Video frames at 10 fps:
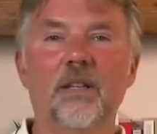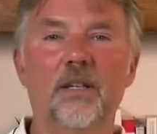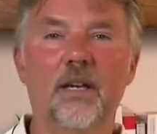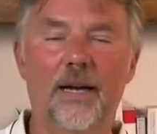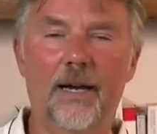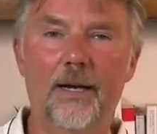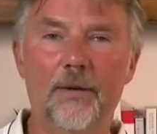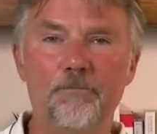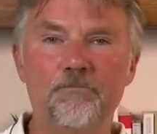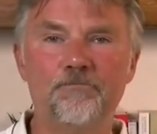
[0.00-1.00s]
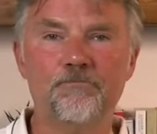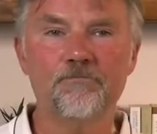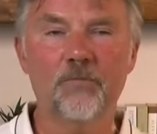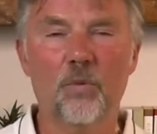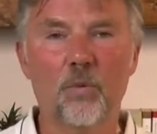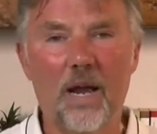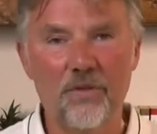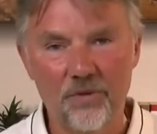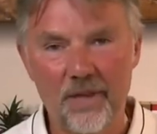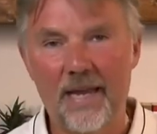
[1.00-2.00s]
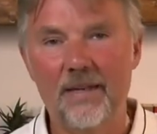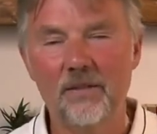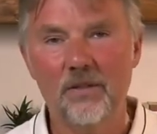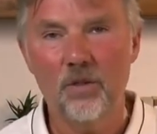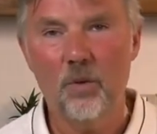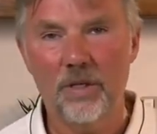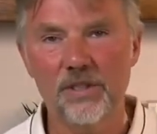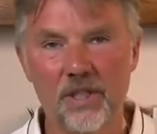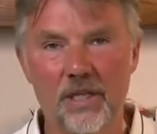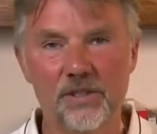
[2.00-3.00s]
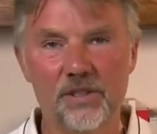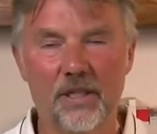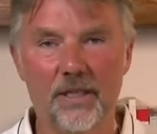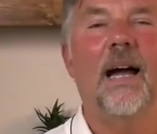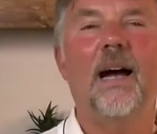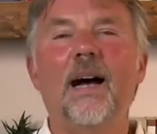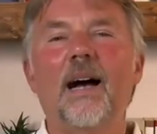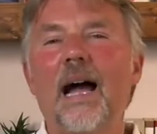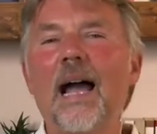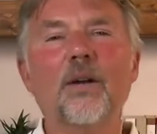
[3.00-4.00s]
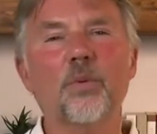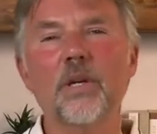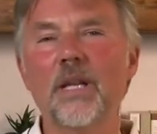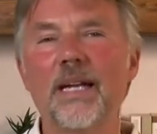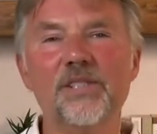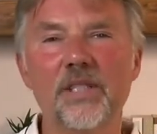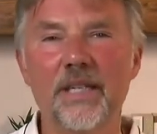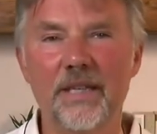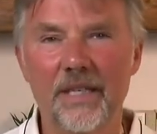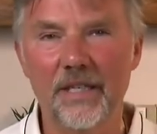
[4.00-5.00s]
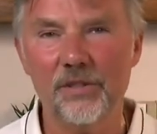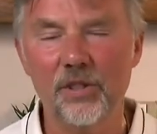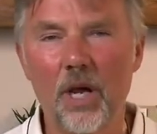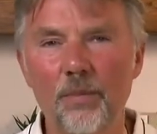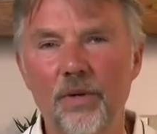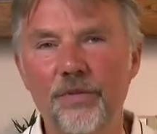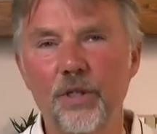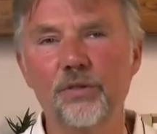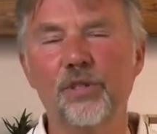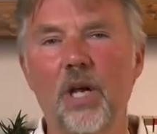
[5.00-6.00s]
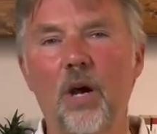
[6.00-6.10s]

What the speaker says: rather than what is unseen. I had a real lesson in this a number of years ago,